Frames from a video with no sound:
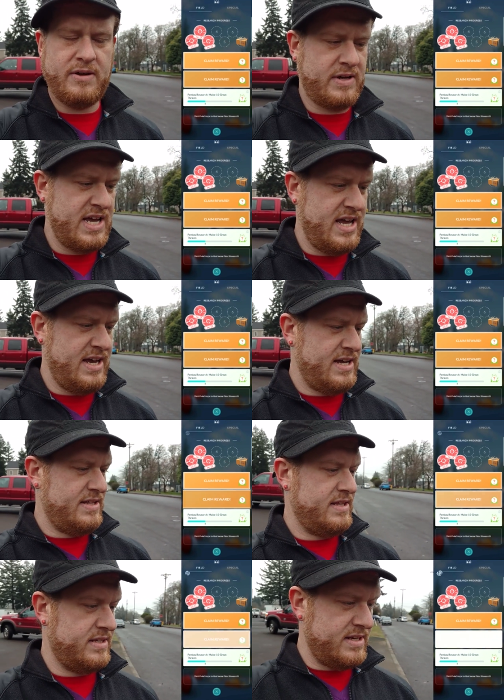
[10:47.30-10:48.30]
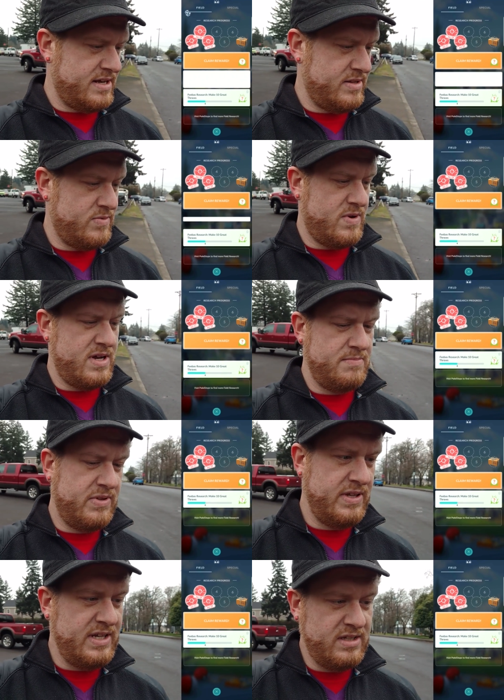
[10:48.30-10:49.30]
Okay, and this other one,
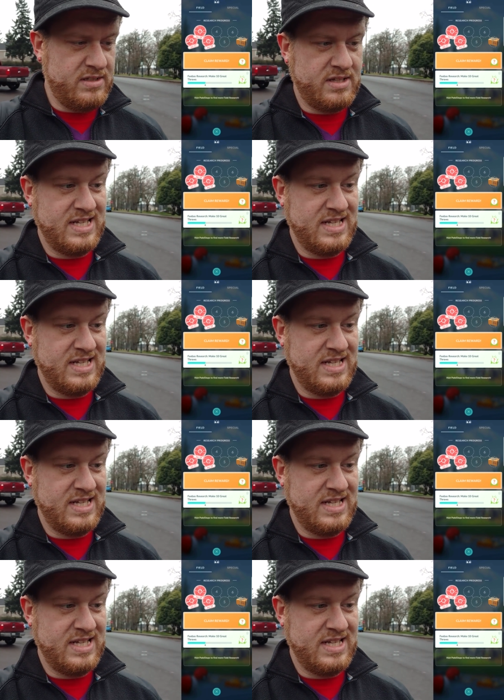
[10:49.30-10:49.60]
please.